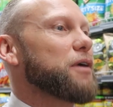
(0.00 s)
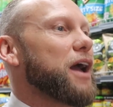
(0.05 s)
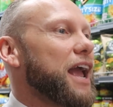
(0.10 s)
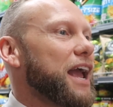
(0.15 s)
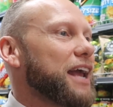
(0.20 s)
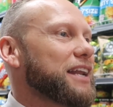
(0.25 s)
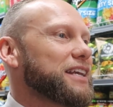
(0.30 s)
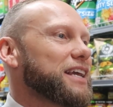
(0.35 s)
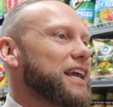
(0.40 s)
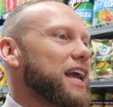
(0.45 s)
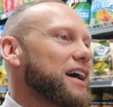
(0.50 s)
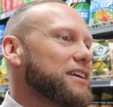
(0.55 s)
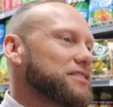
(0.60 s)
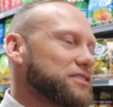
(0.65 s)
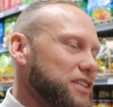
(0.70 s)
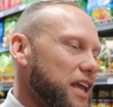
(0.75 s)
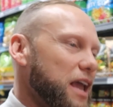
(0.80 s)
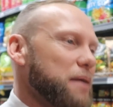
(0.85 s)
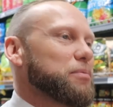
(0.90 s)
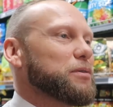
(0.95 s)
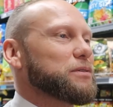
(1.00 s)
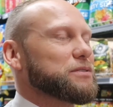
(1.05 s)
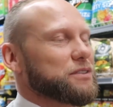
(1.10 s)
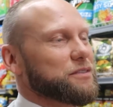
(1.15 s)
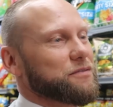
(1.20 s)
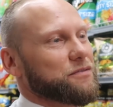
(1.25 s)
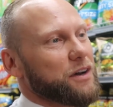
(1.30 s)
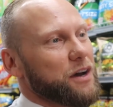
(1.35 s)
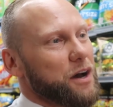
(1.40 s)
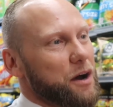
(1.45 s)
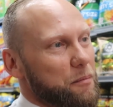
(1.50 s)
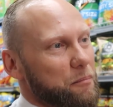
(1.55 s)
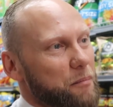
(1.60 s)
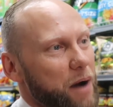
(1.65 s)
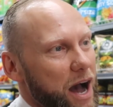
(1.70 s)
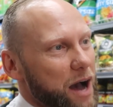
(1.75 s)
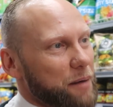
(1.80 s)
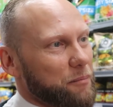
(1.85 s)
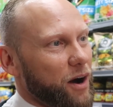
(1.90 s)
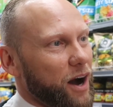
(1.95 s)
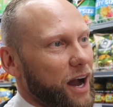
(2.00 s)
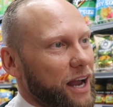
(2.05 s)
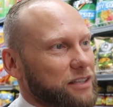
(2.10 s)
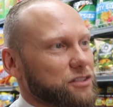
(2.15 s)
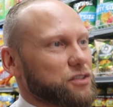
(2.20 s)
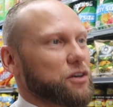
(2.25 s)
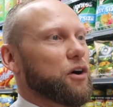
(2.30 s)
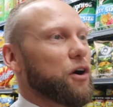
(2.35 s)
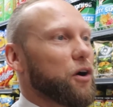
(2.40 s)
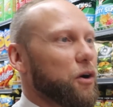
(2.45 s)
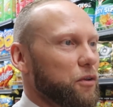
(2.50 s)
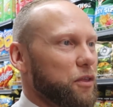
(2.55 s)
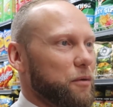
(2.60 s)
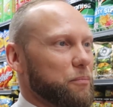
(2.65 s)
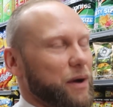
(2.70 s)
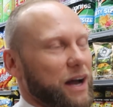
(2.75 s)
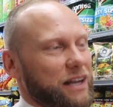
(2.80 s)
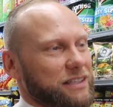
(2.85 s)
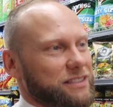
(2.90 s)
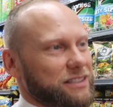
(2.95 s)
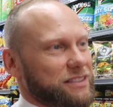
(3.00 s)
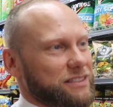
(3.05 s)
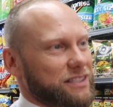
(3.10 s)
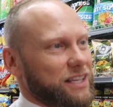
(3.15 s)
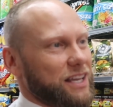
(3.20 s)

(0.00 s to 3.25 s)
were handing out samples of Marmite to all the punters